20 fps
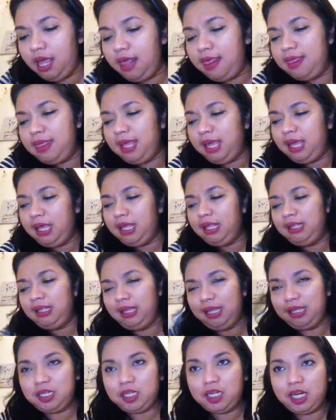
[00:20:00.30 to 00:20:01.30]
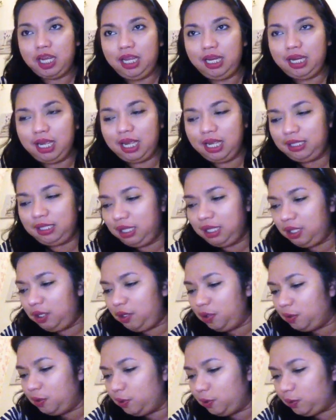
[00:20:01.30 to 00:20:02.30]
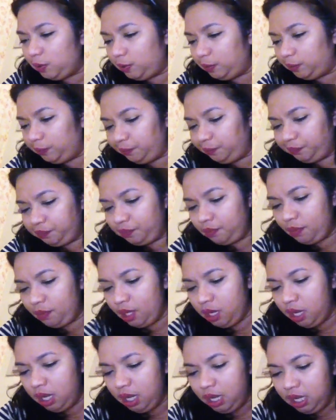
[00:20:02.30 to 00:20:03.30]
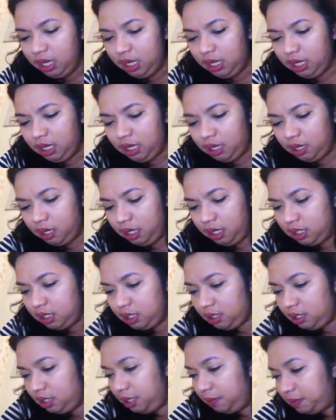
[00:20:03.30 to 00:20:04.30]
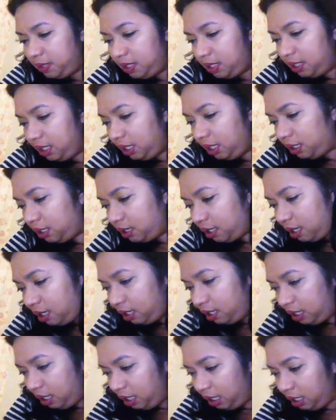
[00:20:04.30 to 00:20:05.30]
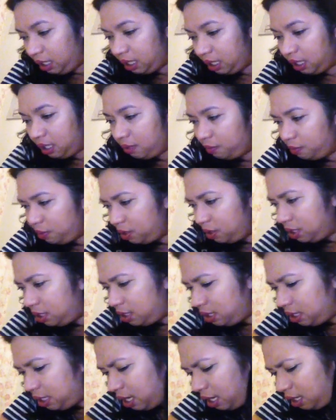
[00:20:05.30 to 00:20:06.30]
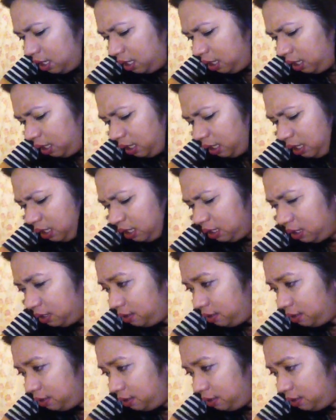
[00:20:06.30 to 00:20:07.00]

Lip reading: And then, i-try natin yung isang lipstick na kanina. What's that again?